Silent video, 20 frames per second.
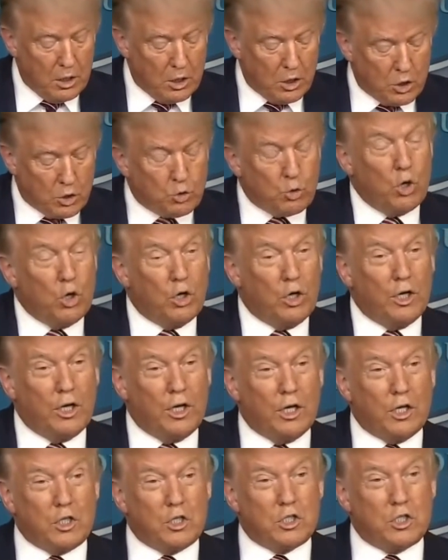
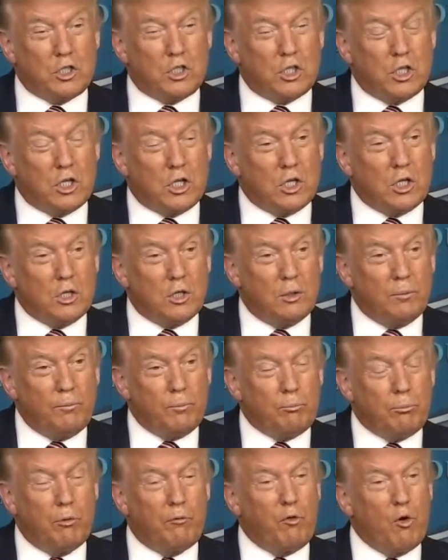strongly, it's
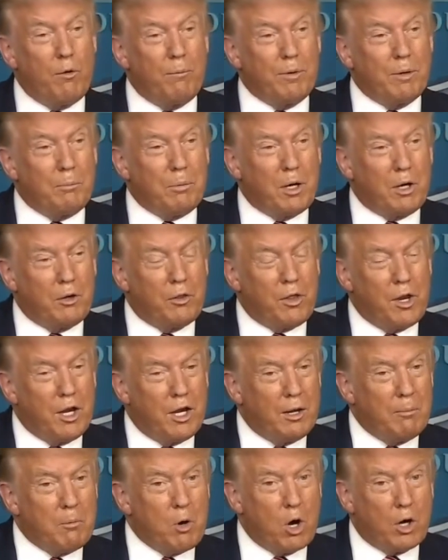performing better than
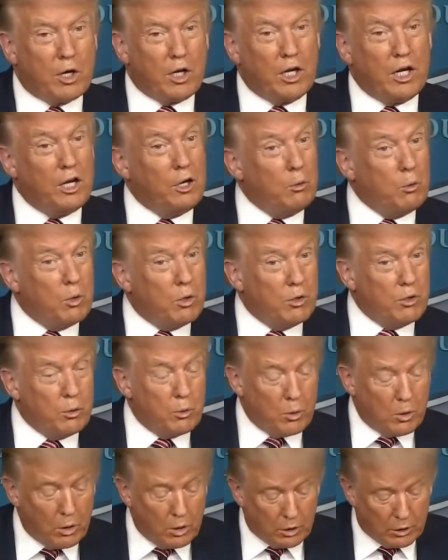any market anywhere in the
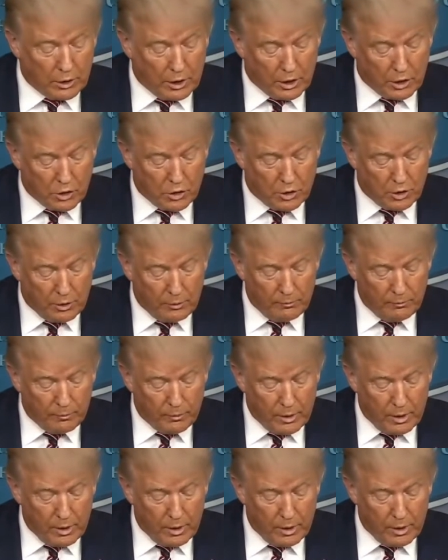world, actually.